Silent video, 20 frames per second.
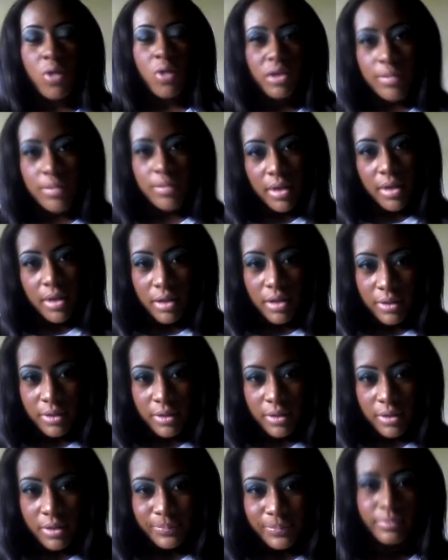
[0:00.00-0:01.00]
the big deal
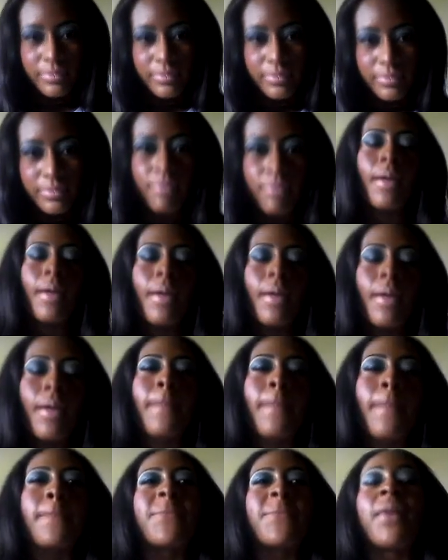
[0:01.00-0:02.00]

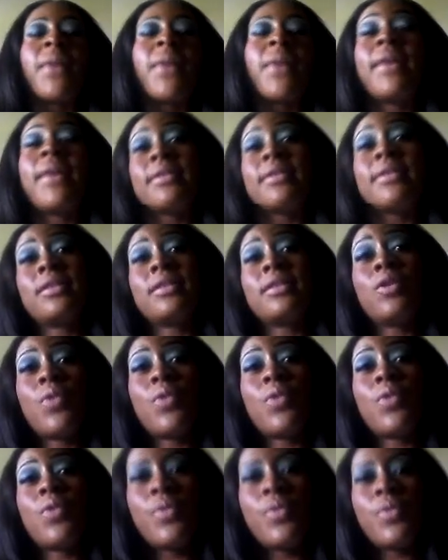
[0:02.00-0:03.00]
about a thug
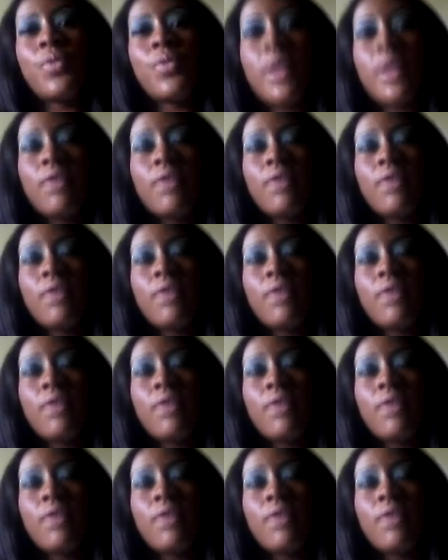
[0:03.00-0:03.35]
wearing weed?